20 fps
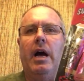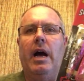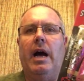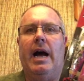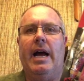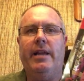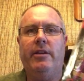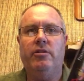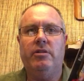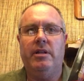
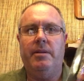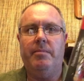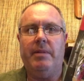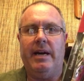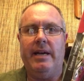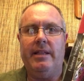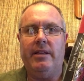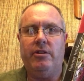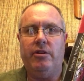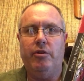I usually
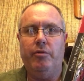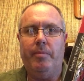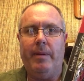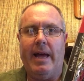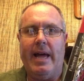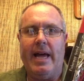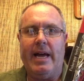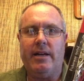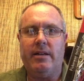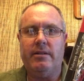buy the
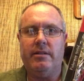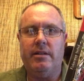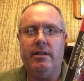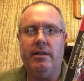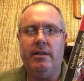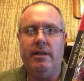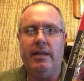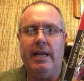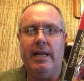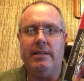2-packs.
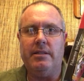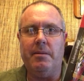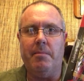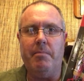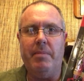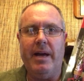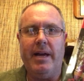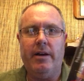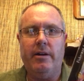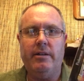It's a
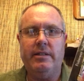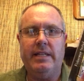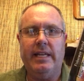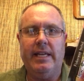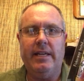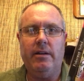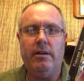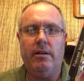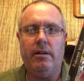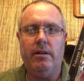better
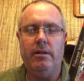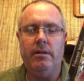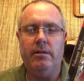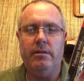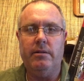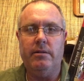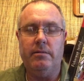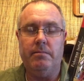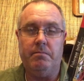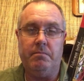deal,
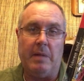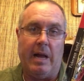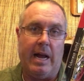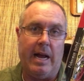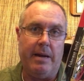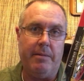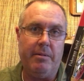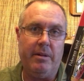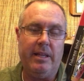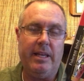
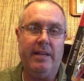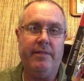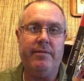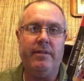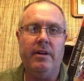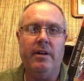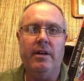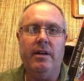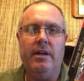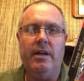I believe.
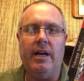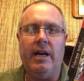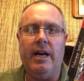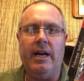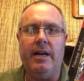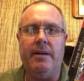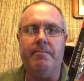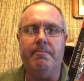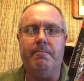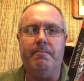
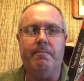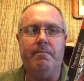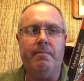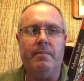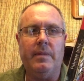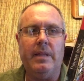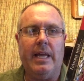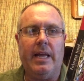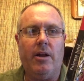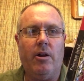
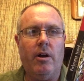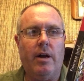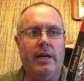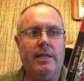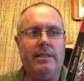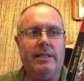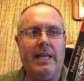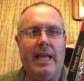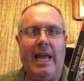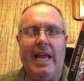They
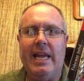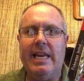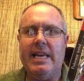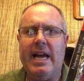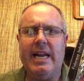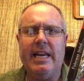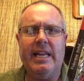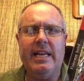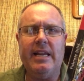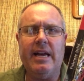cost
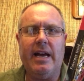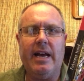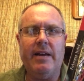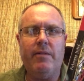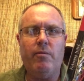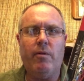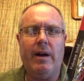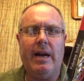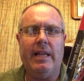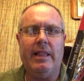$8.99
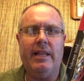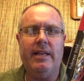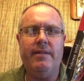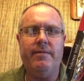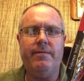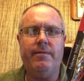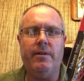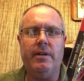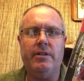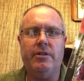where I
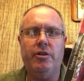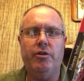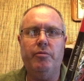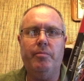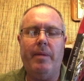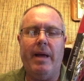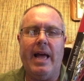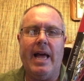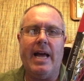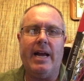live for a
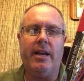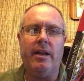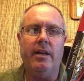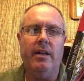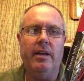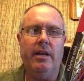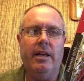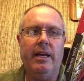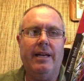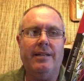2-pack.
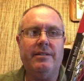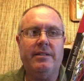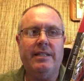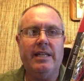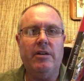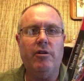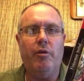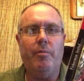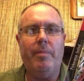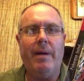A
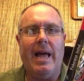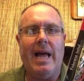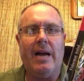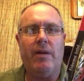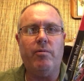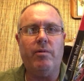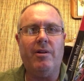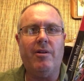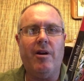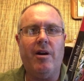single
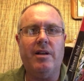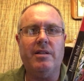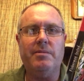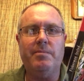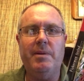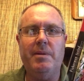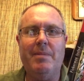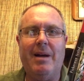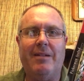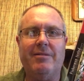pack would cost
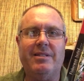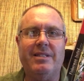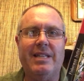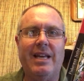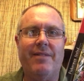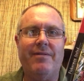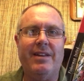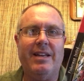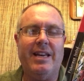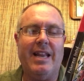me about
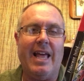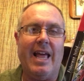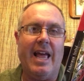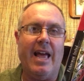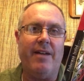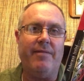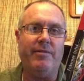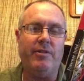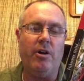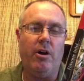
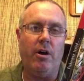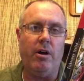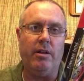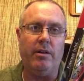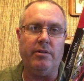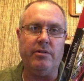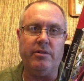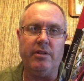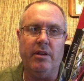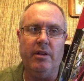
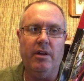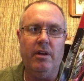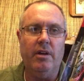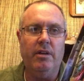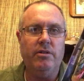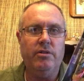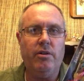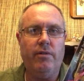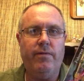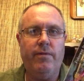$7.50.
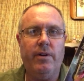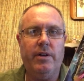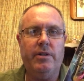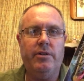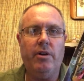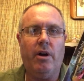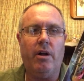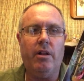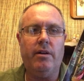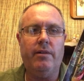So for
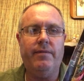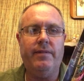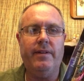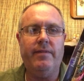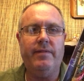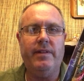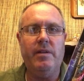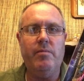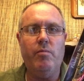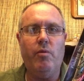
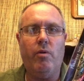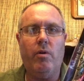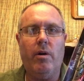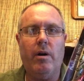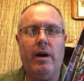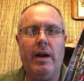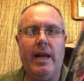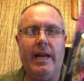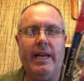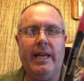$1.50
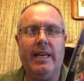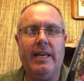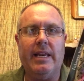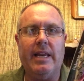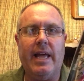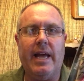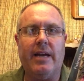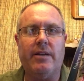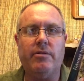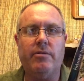more, I get
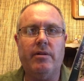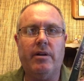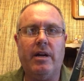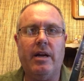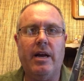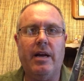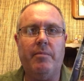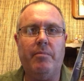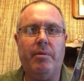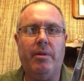an extra
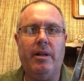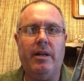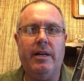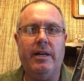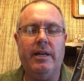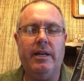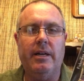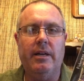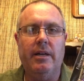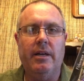cut
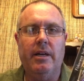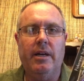plug,